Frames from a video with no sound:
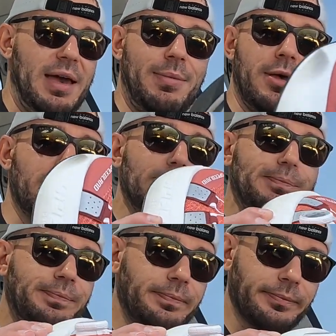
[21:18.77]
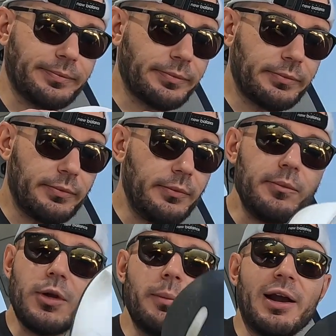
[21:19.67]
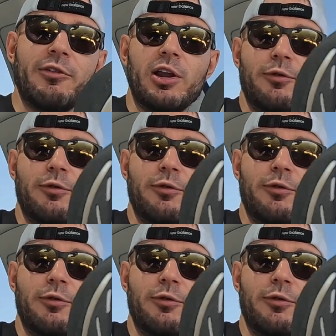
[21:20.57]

maybe. But I really